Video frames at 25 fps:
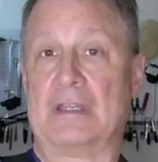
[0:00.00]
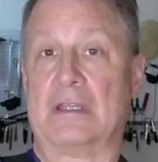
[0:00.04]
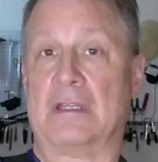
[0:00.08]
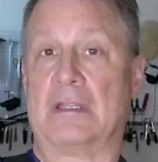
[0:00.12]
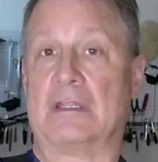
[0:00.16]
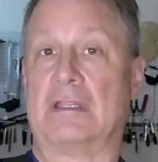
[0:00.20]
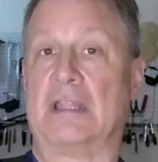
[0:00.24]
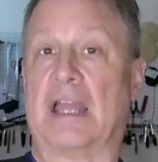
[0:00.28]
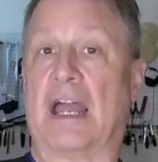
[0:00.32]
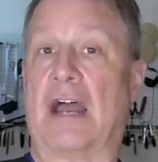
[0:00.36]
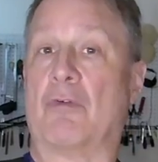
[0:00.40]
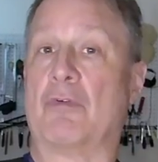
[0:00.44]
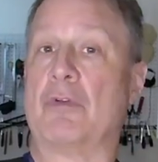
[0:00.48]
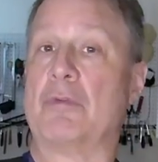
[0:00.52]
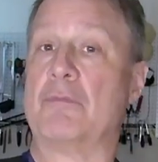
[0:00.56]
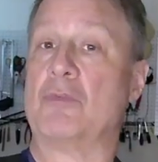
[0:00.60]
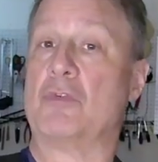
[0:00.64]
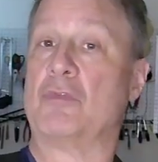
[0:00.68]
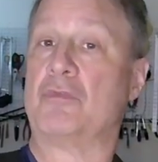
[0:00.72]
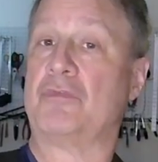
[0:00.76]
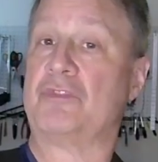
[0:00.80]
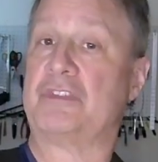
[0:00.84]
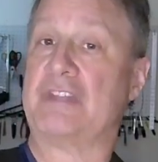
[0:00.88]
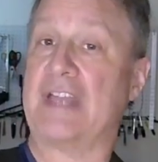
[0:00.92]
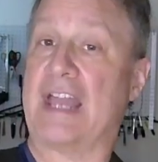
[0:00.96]
Now we
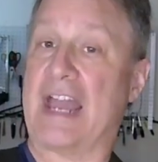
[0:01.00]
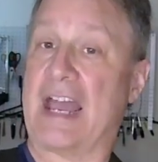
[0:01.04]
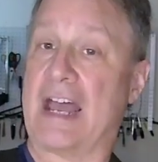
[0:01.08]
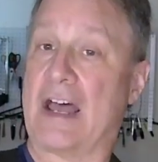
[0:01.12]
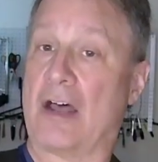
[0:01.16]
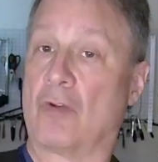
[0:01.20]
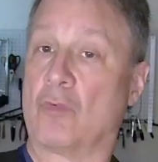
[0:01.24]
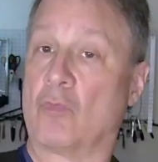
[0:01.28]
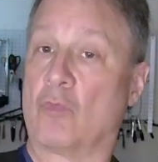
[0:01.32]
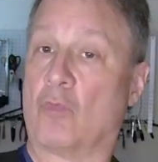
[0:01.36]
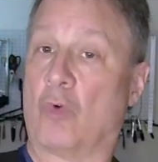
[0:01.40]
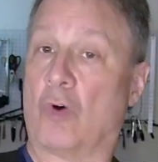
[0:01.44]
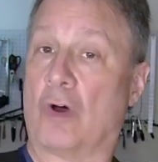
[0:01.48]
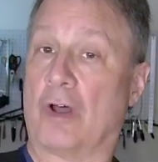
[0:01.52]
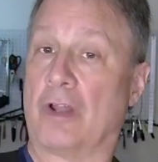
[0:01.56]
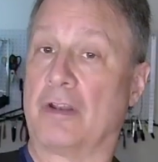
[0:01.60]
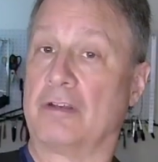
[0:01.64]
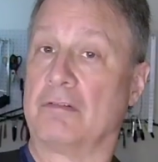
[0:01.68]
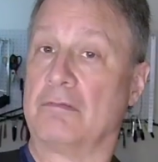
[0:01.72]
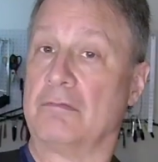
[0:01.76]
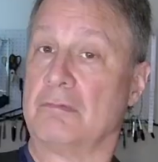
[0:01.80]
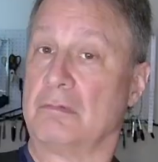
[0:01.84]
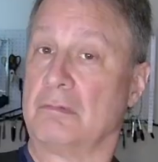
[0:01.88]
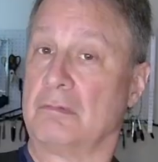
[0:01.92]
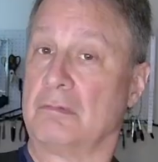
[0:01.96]
move down
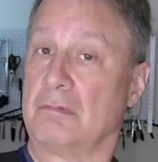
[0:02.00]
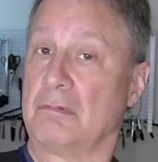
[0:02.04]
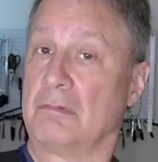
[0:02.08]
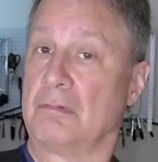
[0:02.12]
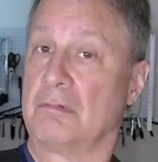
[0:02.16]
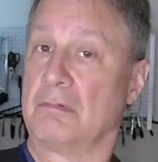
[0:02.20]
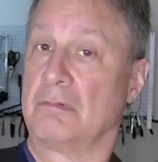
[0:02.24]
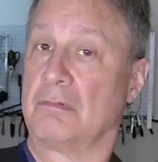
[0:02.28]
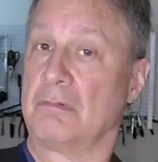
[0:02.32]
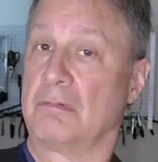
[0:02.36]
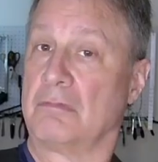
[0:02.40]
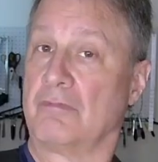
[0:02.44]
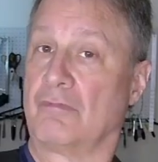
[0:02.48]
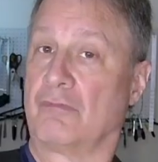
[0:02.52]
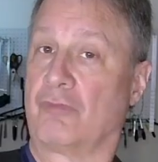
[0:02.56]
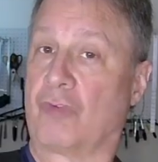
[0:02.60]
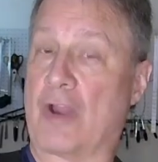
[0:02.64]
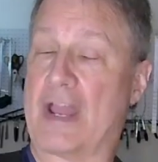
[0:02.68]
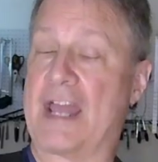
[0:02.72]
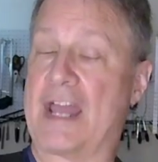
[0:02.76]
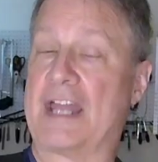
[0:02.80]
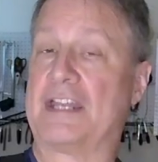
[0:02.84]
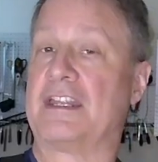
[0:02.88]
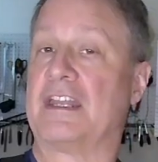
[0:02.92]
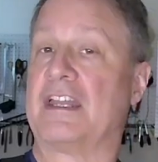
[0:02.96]
1
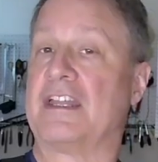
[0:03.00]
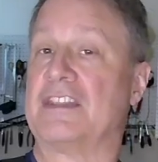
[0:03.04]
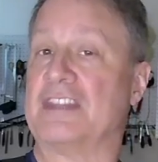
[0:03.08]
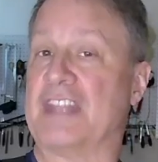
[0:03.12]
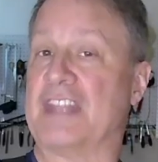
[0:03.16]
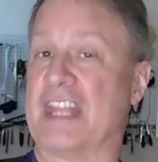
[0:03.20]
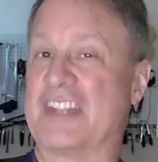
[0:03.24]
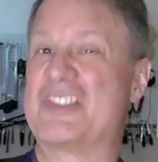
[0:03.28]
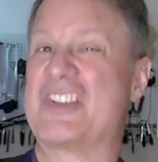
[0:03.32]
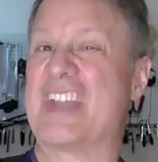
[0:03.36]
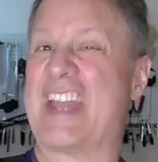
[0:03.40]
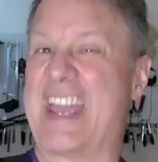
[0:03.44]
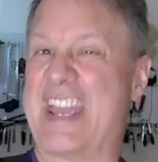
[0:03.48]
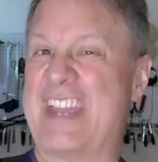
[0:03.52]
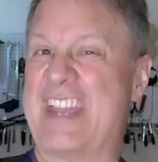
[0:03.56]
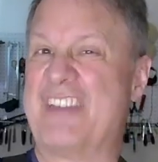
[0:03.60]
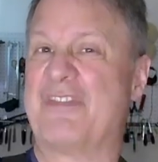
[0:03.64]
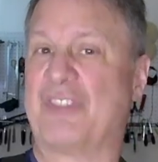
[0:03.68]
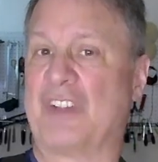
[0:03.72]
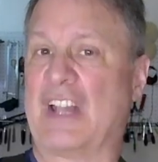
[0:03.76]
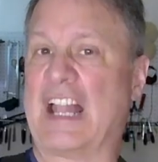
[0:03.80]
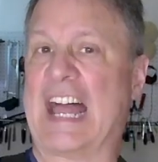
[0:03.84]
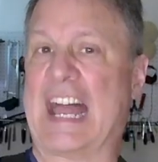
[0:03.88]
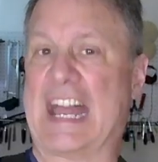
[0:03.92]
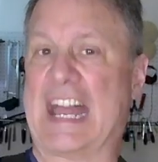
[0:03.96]
fret, and that's A
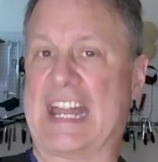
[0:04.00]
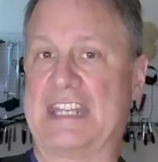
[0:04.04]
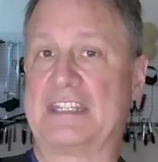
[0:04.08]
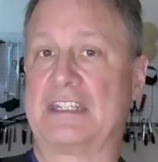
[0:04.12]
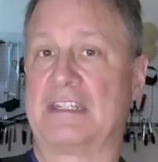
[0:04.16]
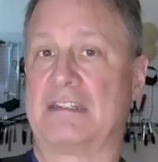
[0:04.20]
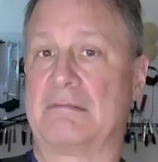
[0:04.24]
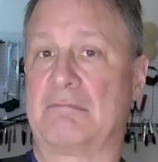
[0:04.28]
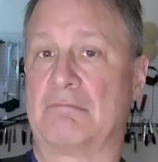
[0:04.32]
flat.